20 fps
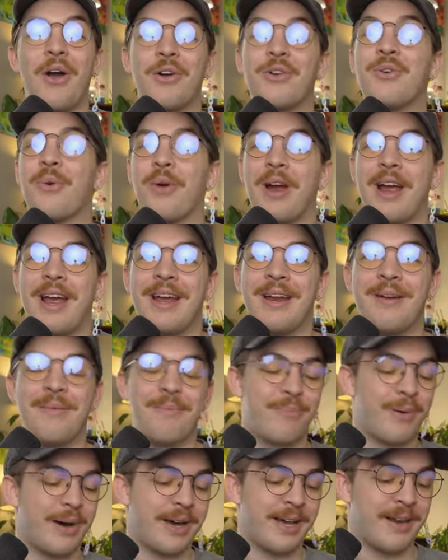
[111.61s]
are great,
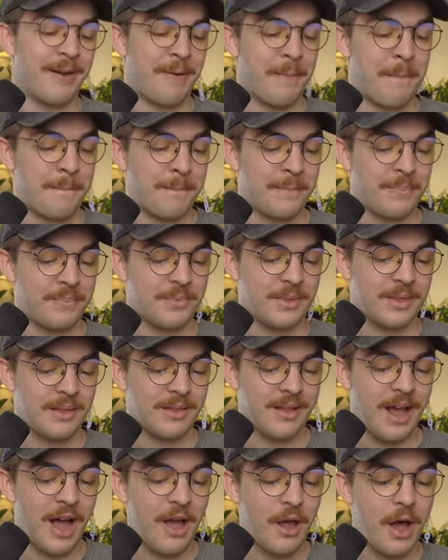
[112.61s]
but
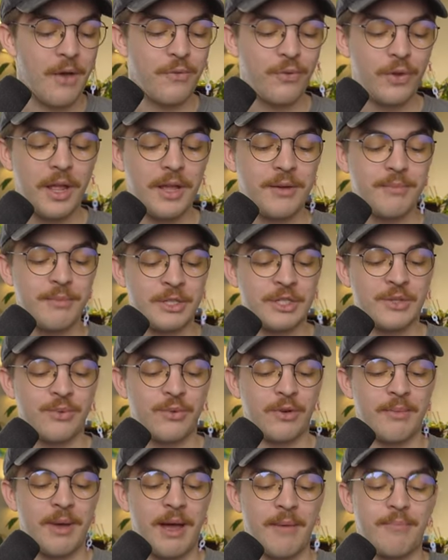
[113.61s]
I, I feel like most of
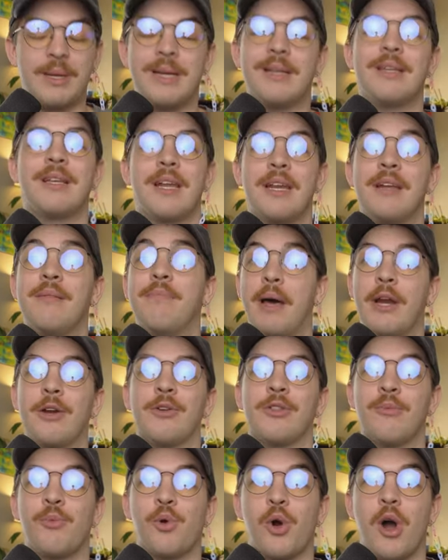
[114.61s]
them have been getting better
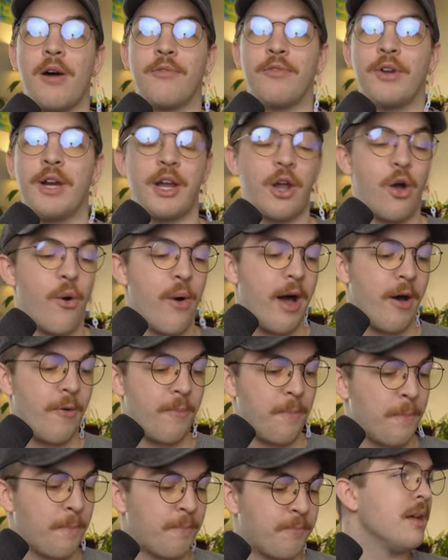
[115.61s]
the more often I go out.
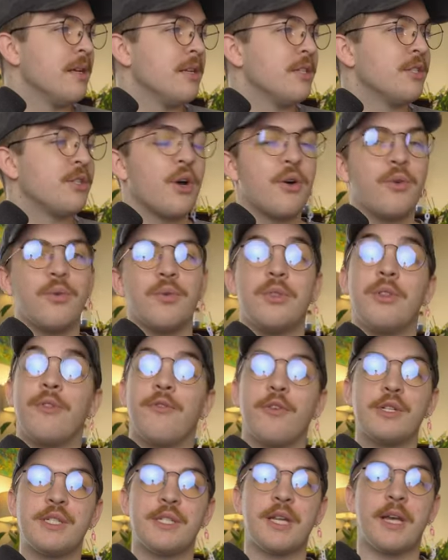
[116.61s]
So the
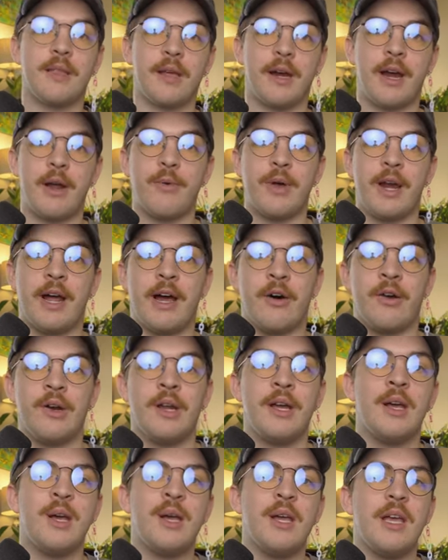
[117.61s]
first day that I went out,
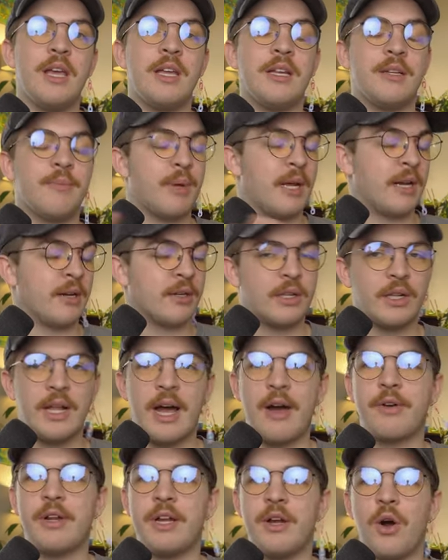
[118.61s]
it had been
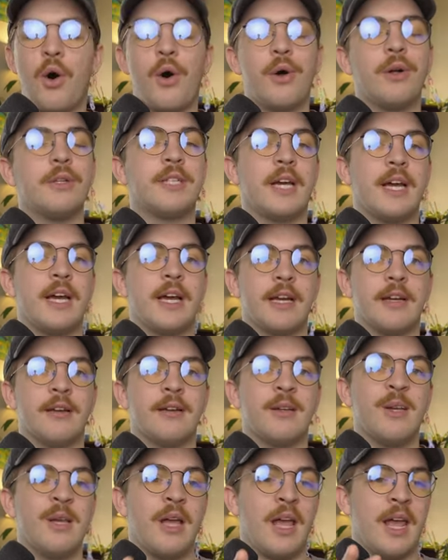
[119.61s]
cloudy all day
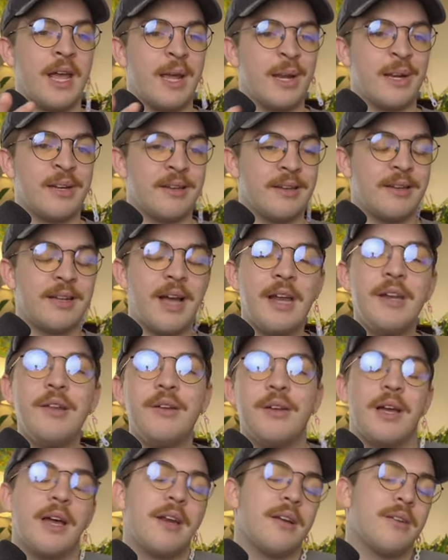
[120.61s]
and kind
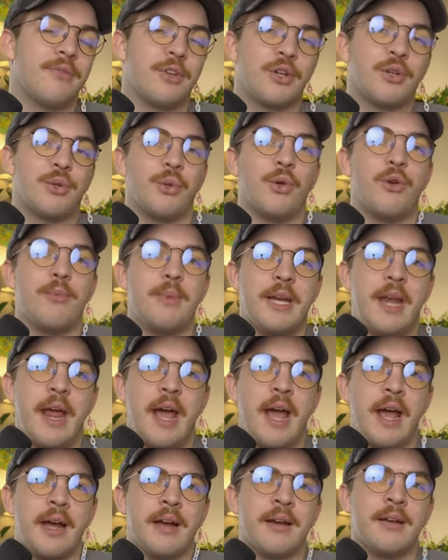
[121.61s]
of kind of a gloomy
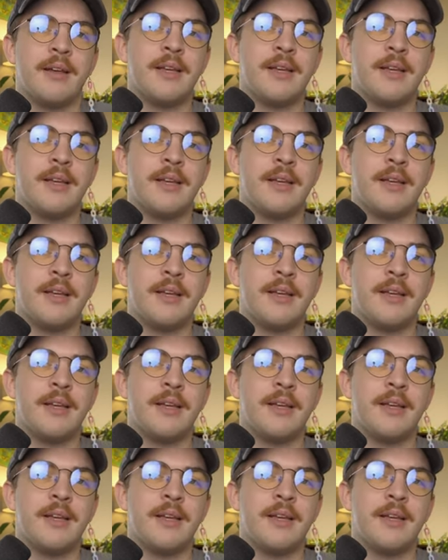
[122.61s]
day.